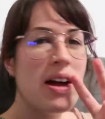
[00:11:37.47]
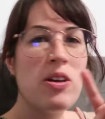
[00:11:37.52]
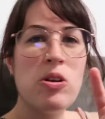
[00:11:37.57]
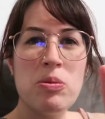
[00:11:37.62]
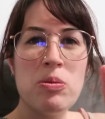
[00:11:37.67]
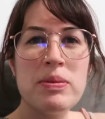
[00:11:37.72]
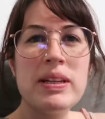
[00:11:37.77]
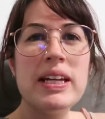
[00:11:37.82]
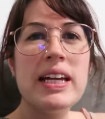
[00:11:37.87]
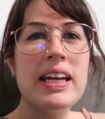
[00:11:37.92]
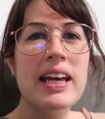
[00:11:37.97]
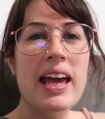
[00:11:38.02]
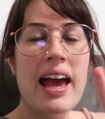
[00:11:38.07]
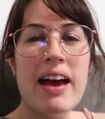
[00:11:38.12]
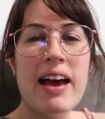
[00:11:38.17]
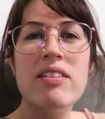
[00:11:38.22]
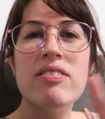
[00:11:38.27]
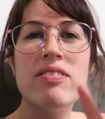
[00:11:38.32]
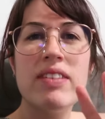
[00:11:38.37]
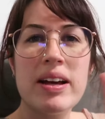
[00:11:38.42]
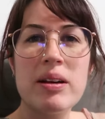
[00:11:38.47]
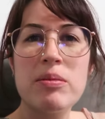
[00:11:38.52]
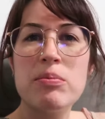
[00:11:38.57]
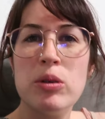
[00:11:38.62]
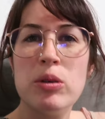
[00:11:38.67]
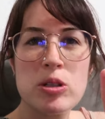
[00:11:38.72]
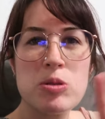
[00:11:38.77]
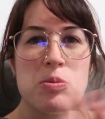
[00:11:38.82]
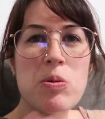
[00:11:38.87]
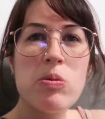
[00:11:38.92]
I normally have like
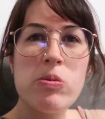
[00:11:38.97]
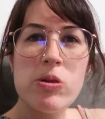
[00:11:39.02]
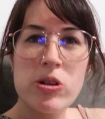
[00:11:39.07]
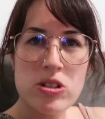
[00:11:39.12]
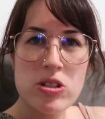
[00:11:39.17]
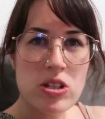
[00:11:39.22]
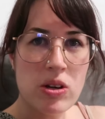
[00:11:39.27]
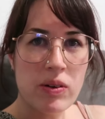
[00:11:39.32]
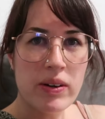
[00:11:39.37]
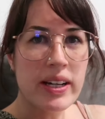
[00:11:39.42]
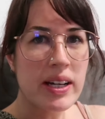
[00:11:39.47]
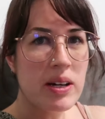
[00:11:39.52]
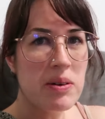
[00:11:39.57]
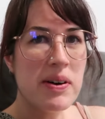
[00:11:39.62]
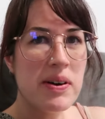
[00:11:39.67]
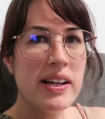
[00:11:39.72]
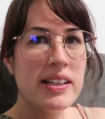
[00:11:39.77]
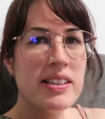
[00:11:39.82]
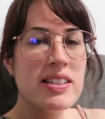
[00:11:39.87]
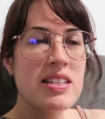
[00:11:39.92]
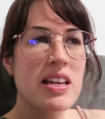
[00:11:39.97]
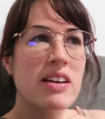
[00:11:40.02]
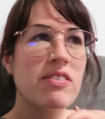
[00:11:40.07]
multiple books going at once.